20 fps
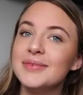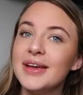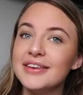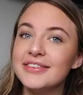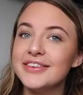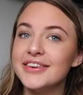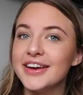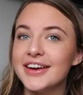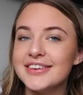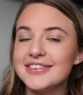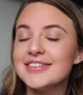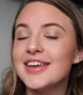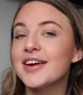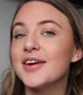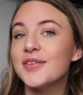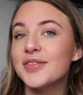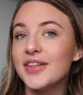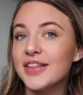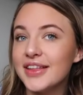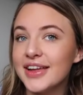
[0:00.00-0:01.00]
Make sure you guys check
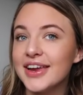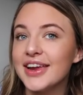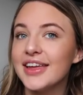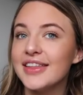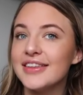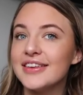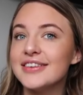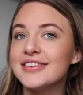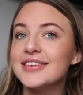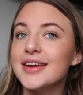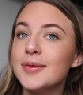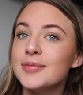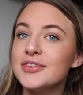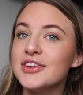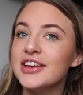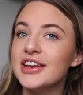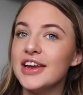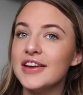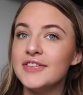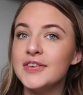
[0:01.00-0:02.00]
out the link in the
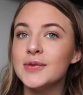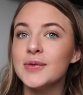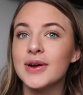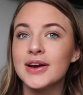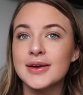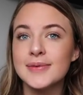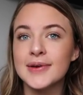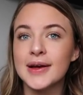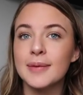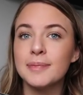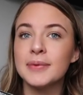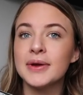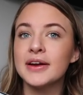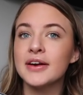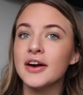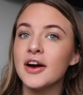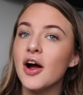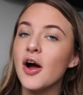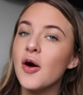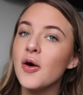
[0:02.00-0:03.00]
description if you wanted to pick up
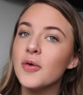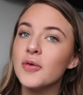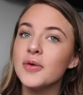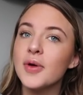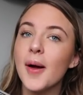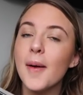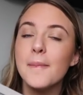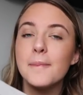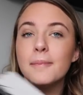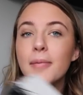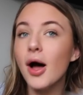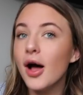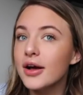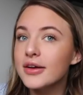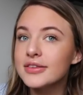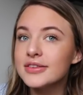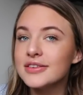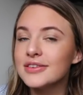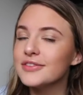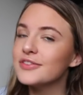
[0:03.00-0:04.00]
your own
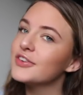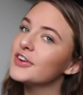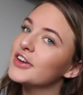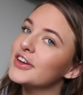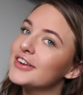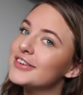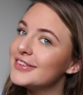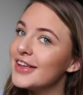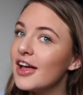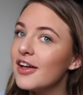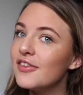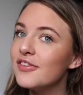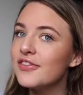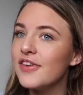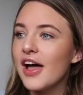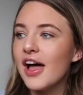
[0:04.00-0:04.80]
box for yourself.